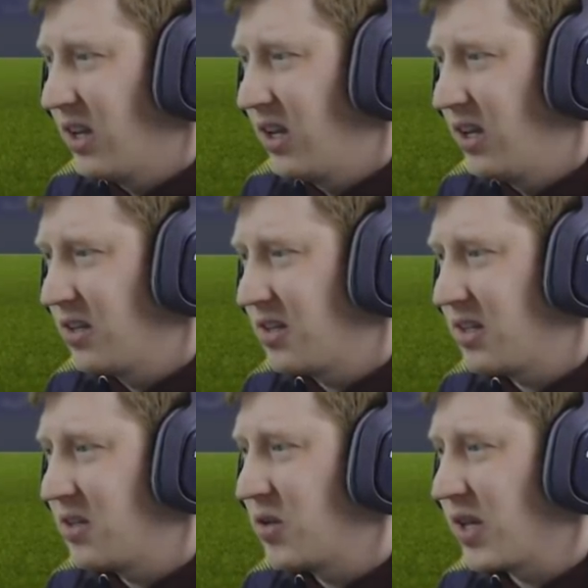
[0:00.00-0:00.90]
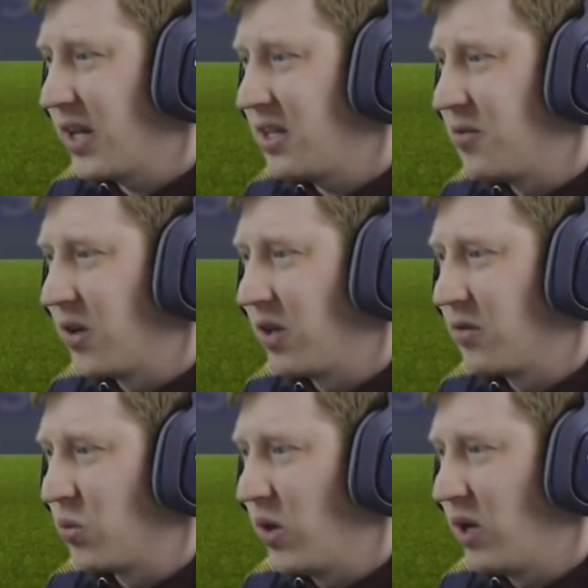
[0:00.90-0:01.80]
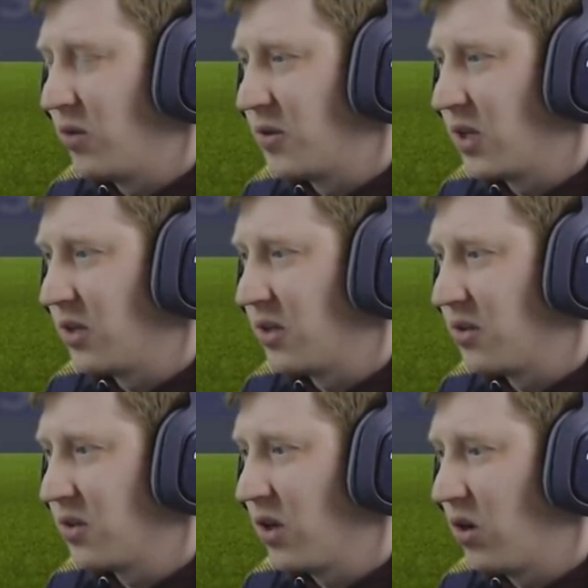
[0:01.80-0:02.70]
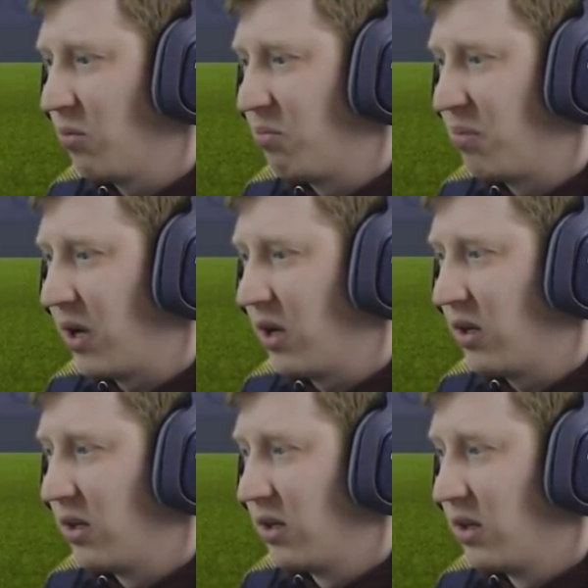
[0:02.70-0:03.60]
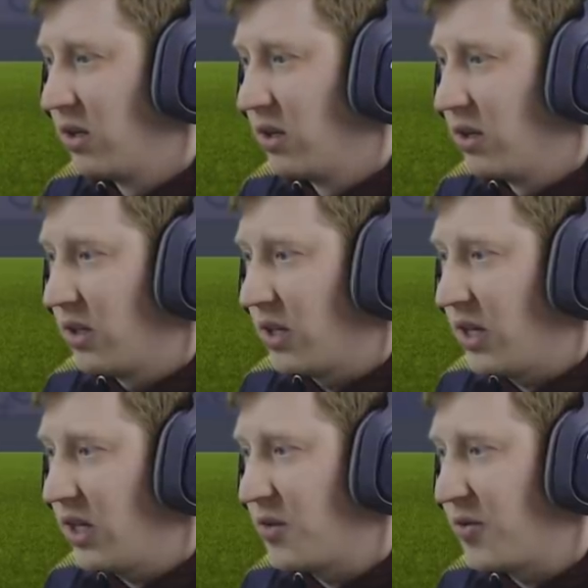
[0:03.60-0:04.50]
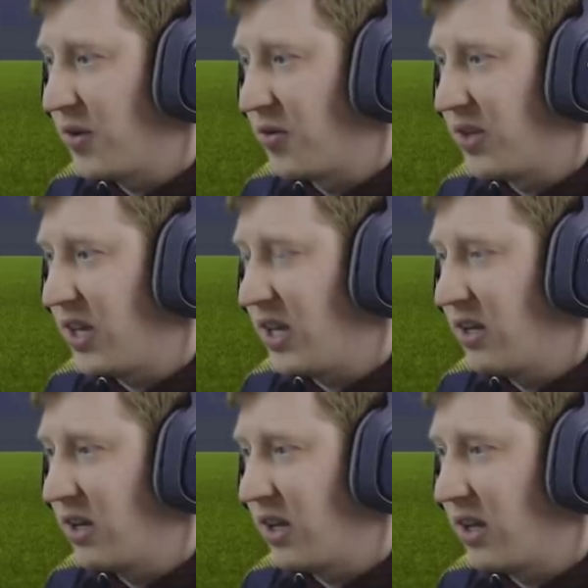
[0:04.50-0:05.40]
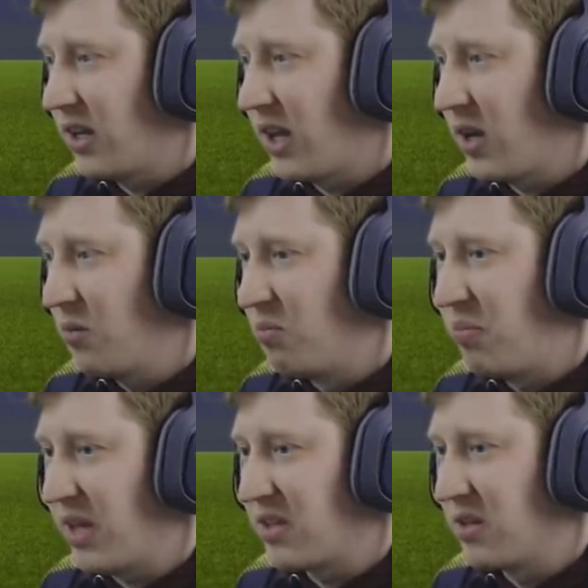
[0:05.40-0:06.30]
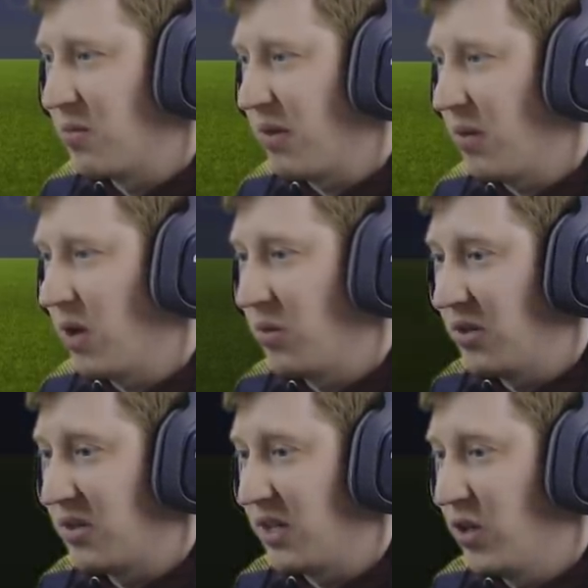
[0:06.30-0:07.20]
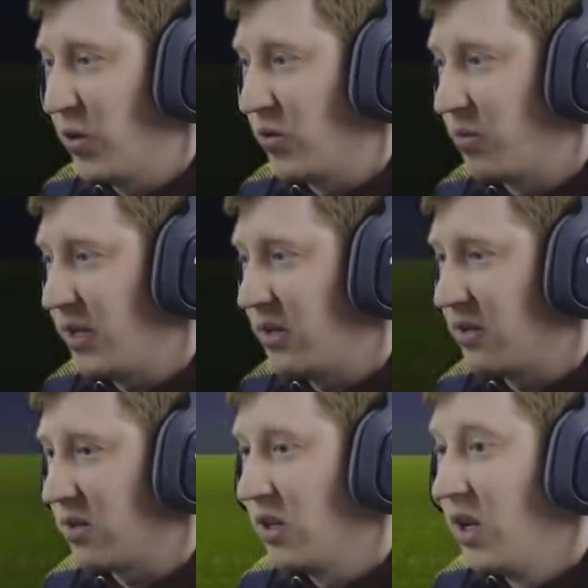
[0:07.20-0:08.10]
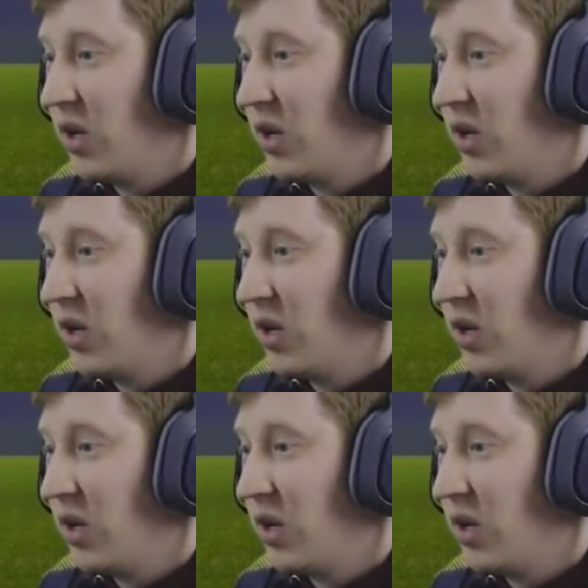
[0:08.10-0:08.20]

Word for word: Uh, 60 to 85 as well for Duncan Scott, but he's 15 and better than Ben. I'm going to say no to Peterson.